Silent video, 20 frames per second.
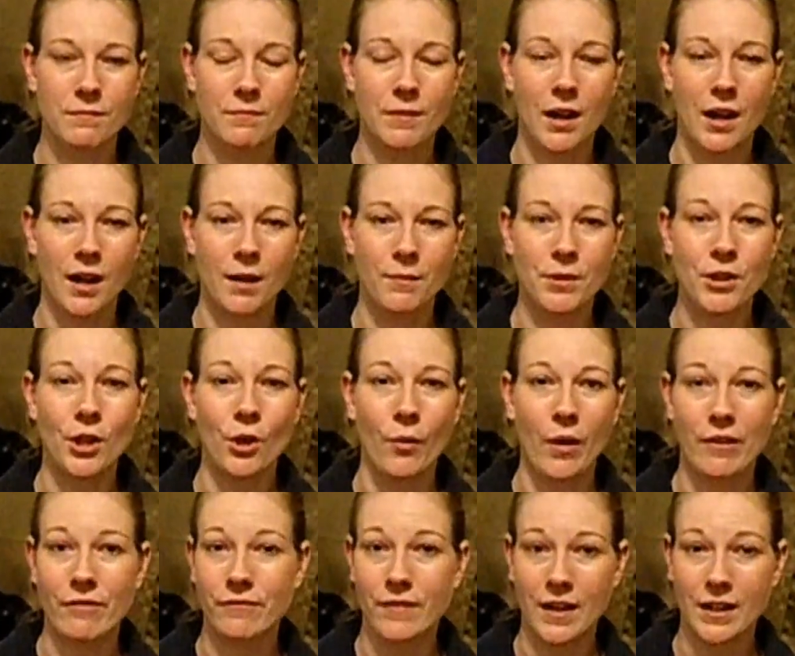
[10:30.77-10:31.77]

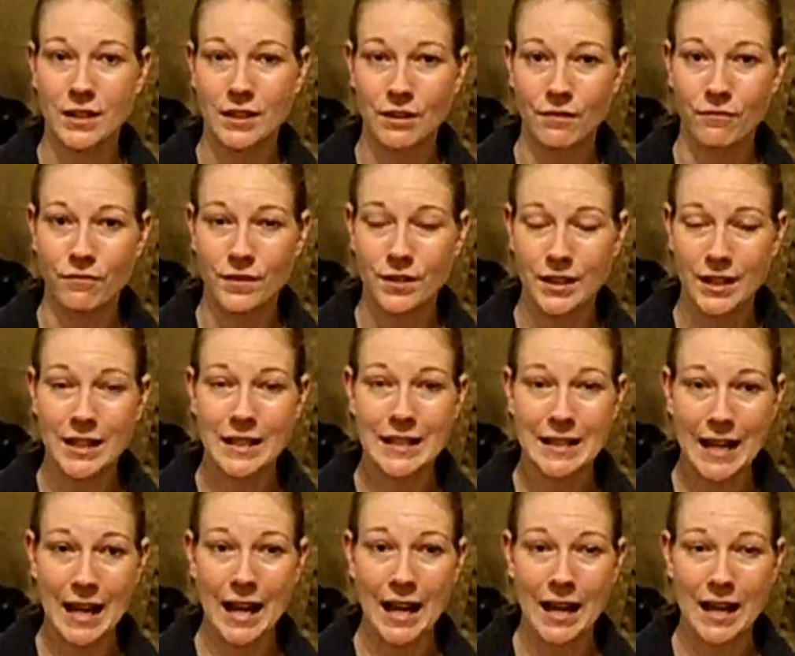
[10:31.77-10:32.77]
effective
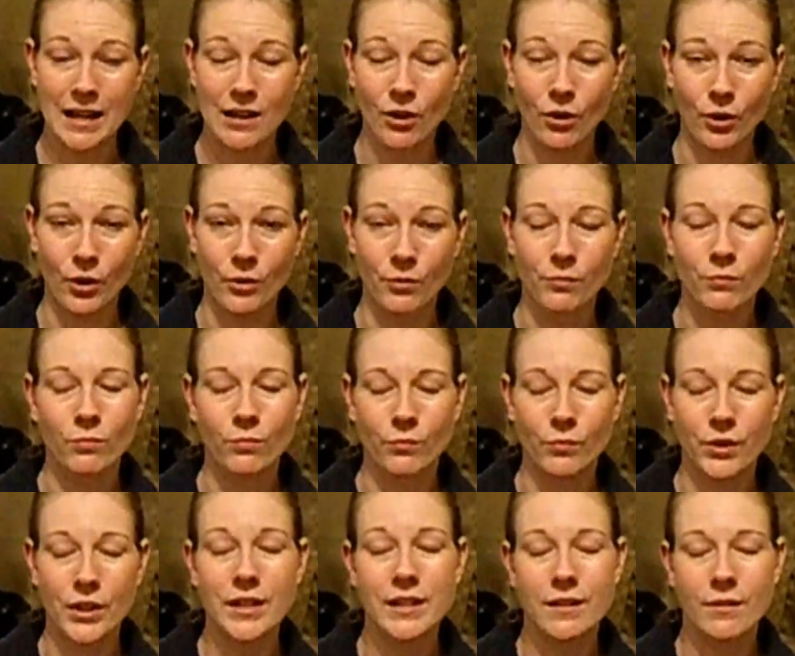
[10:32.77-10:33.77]
today, or
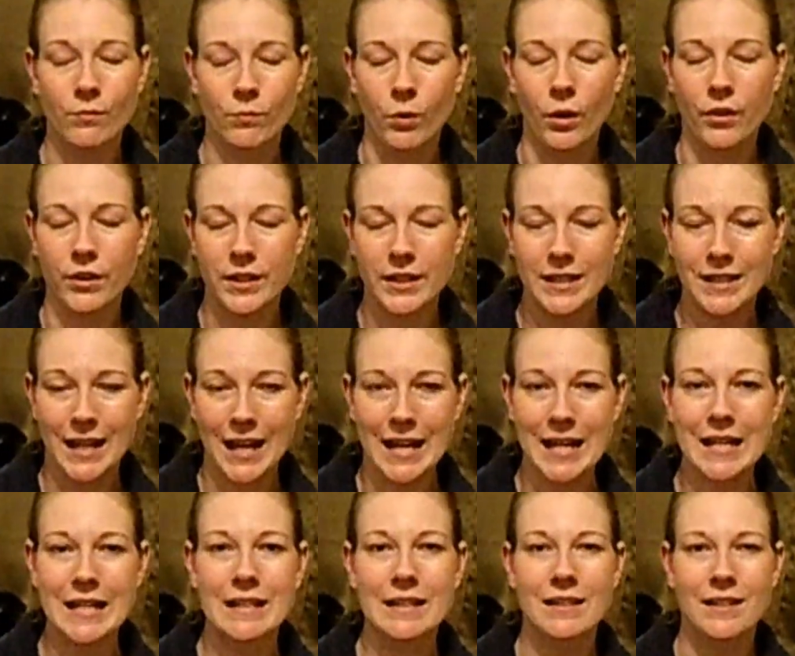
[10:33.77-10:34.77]
the
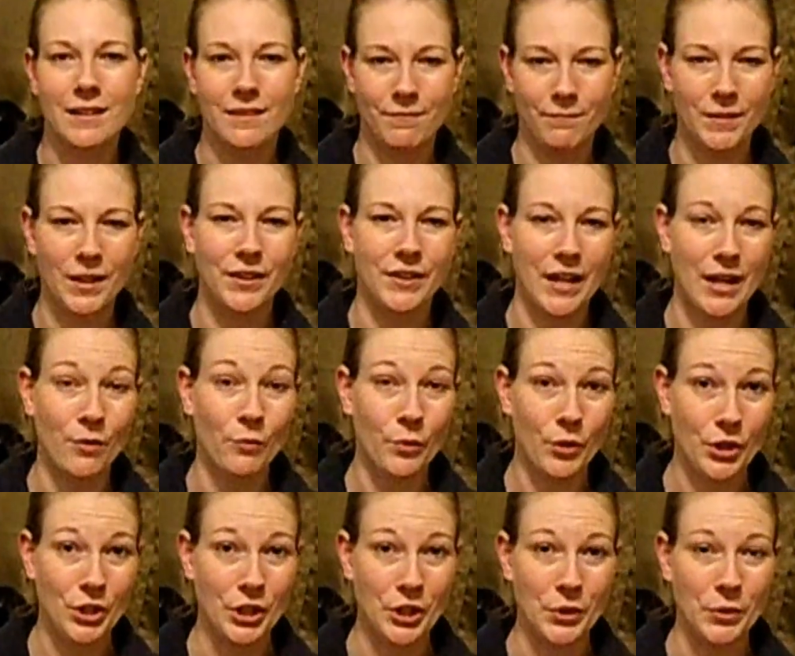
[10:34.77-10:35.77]
date that they
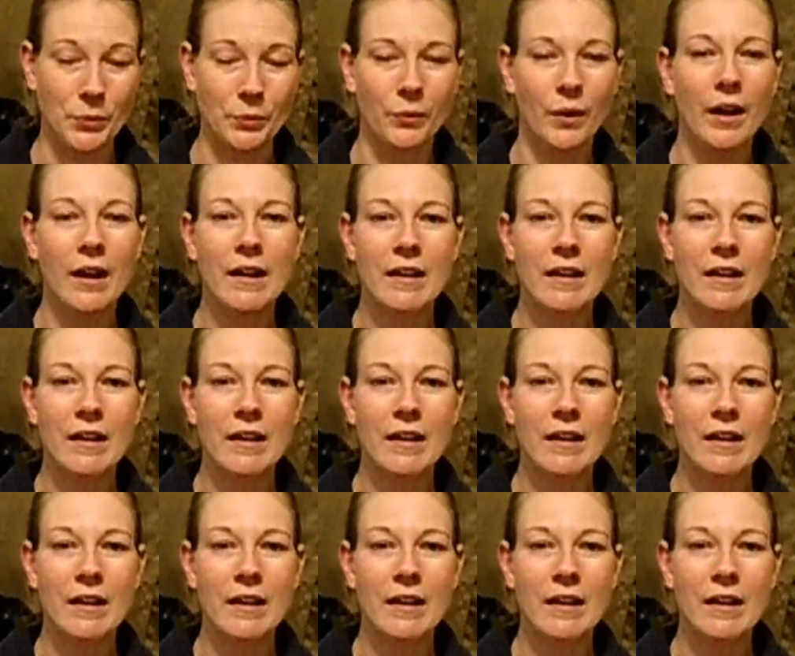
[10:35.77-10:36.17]
renew.